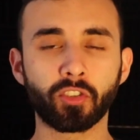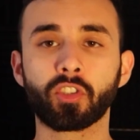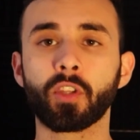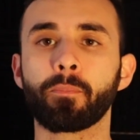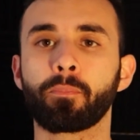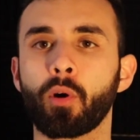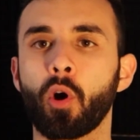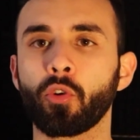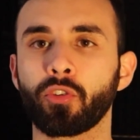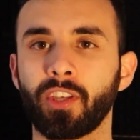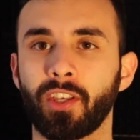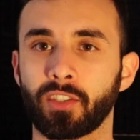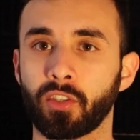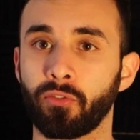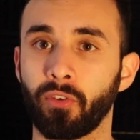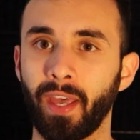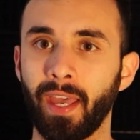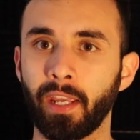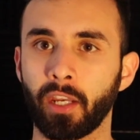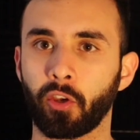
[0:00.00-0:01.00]
the process
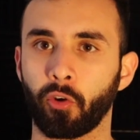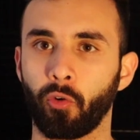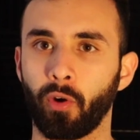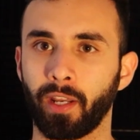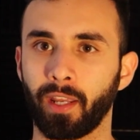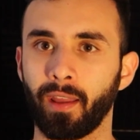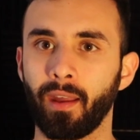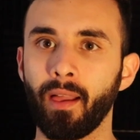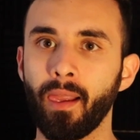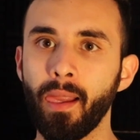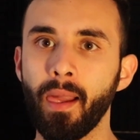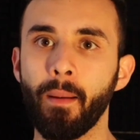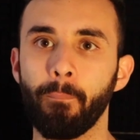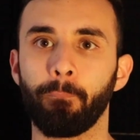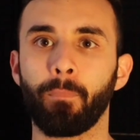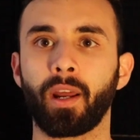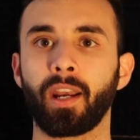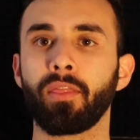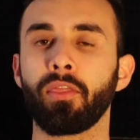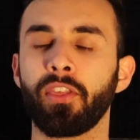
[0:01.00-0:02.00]
of anchoring.
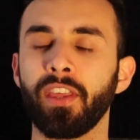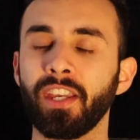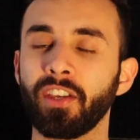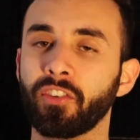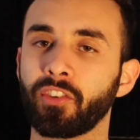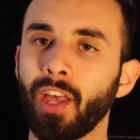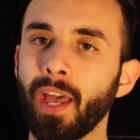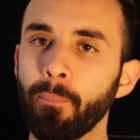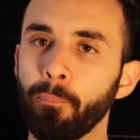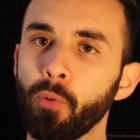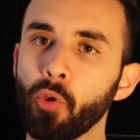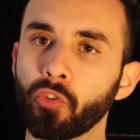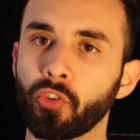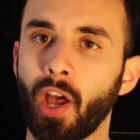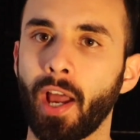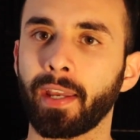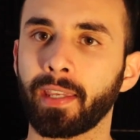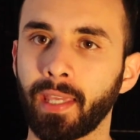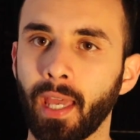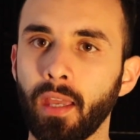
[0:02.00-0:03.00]
But in the examples
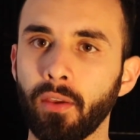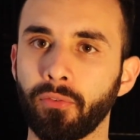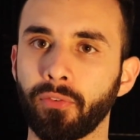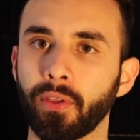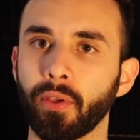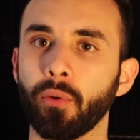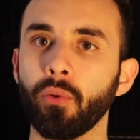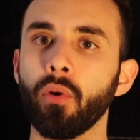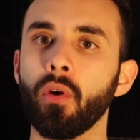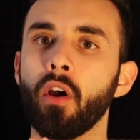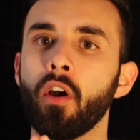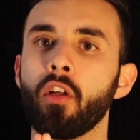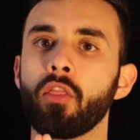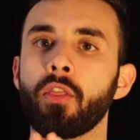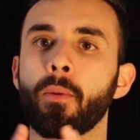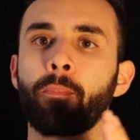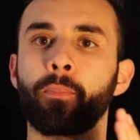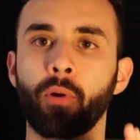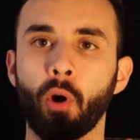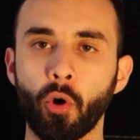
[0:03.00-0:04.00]
I gave you,
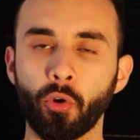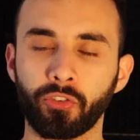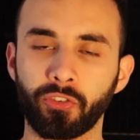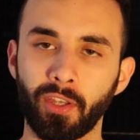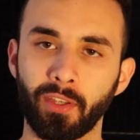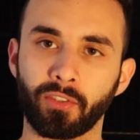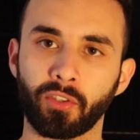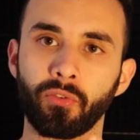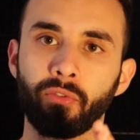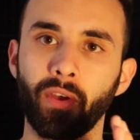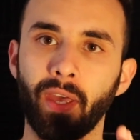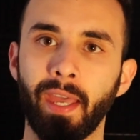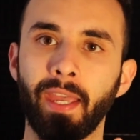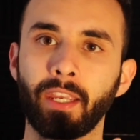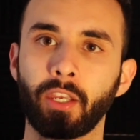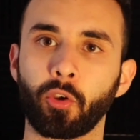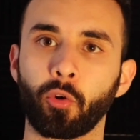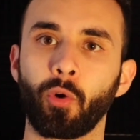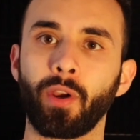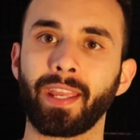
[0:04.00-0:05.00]
the process of
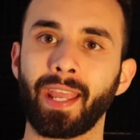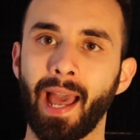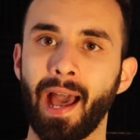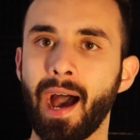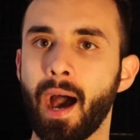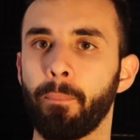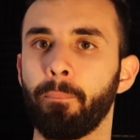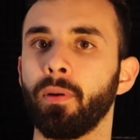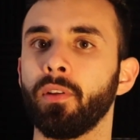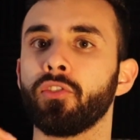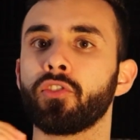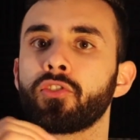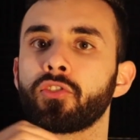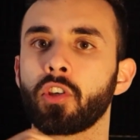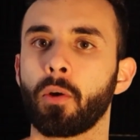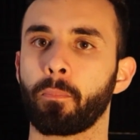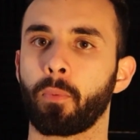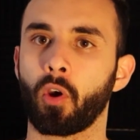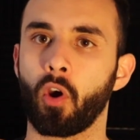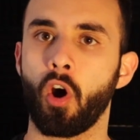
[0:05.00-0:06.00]
anchoring happens
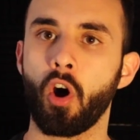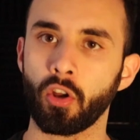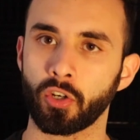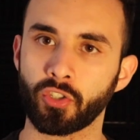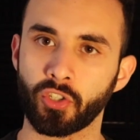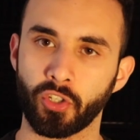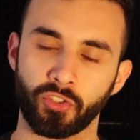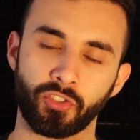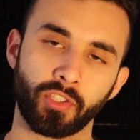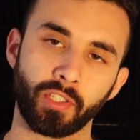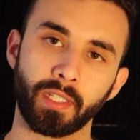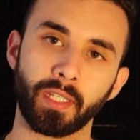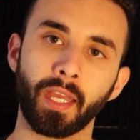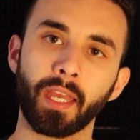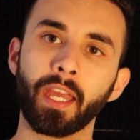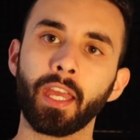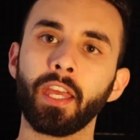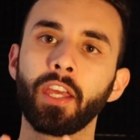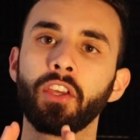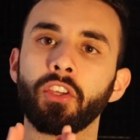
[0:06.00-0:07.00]
subconsciously.
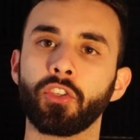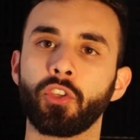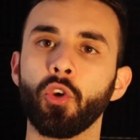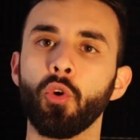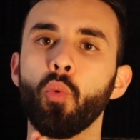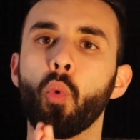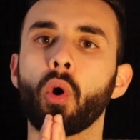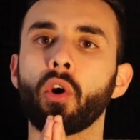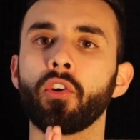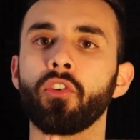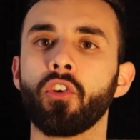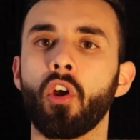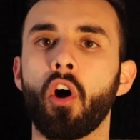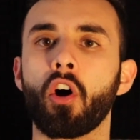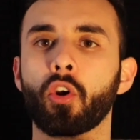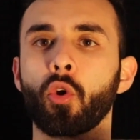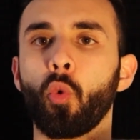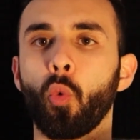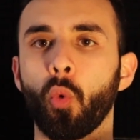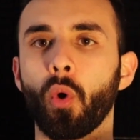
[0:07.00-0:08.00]
You were not
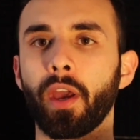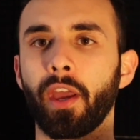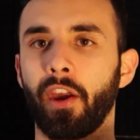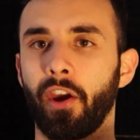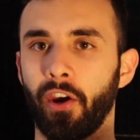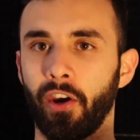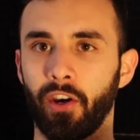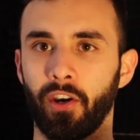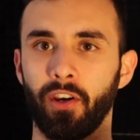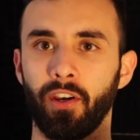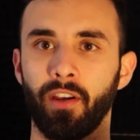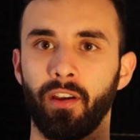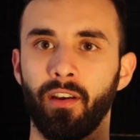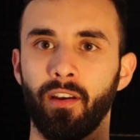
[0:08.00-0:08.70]
aware